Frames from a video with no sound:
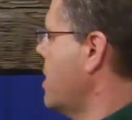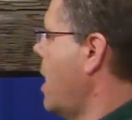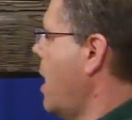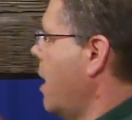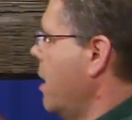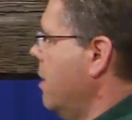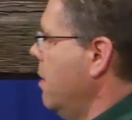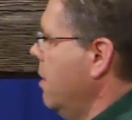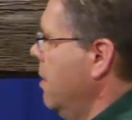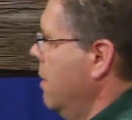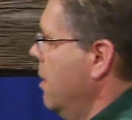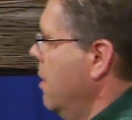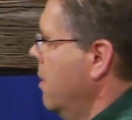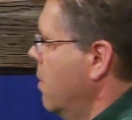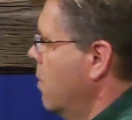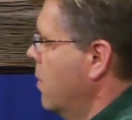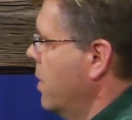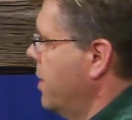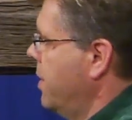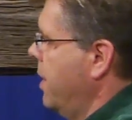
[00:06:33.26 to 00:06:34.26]
on
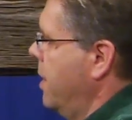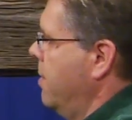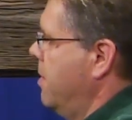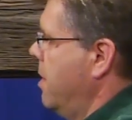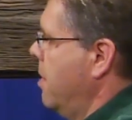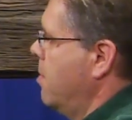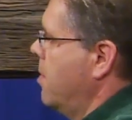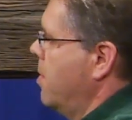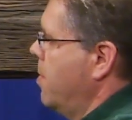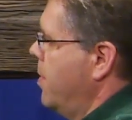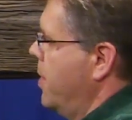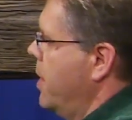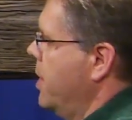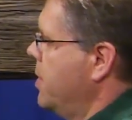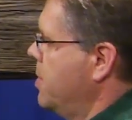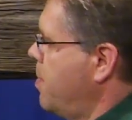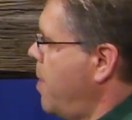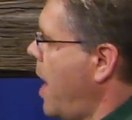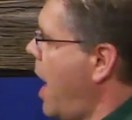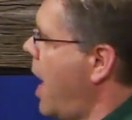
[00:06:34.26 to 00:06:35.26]
with a timber
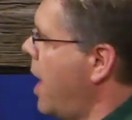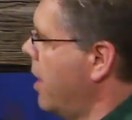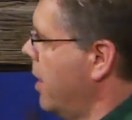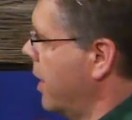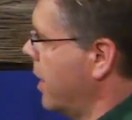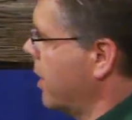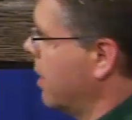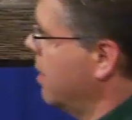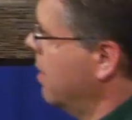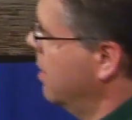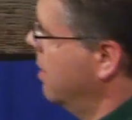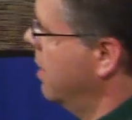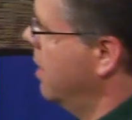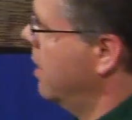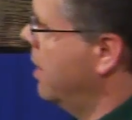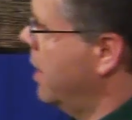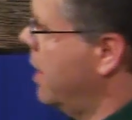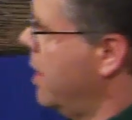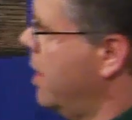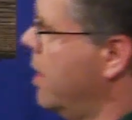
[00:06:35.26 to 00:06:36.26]
bridge piling
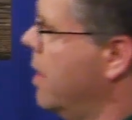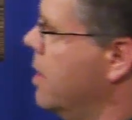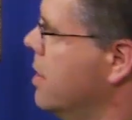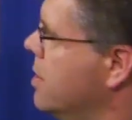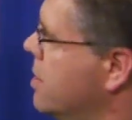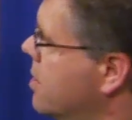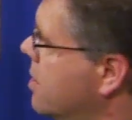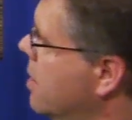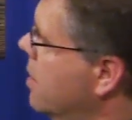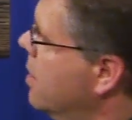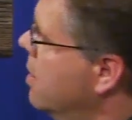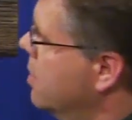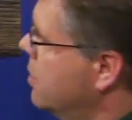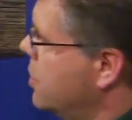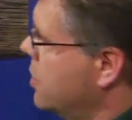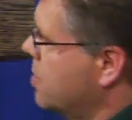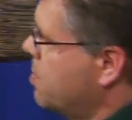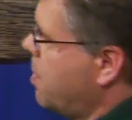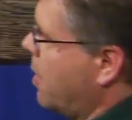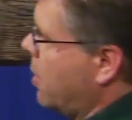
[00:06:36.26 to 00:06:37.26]
is
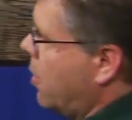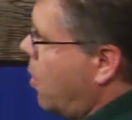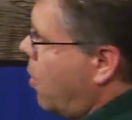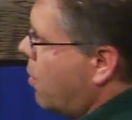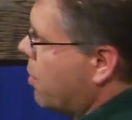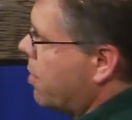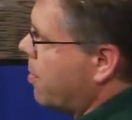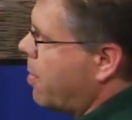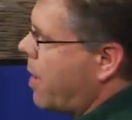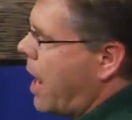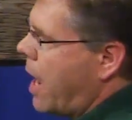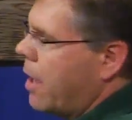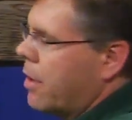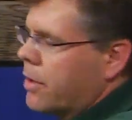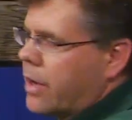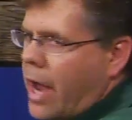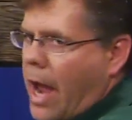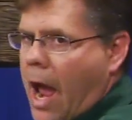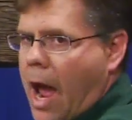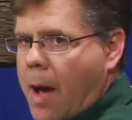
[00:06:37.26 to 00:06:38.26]
just below the pile
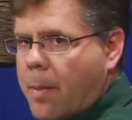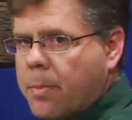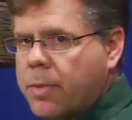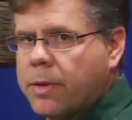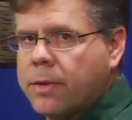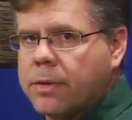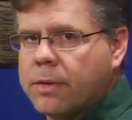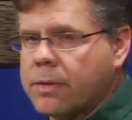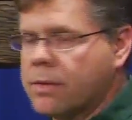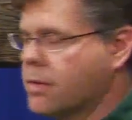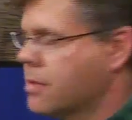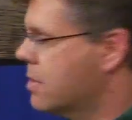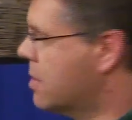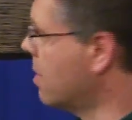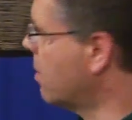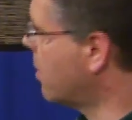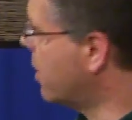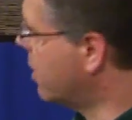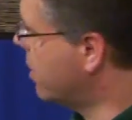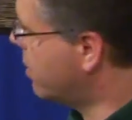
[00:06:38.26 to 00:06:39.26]
cap,
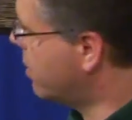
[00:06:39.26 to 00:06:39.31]
somewhere in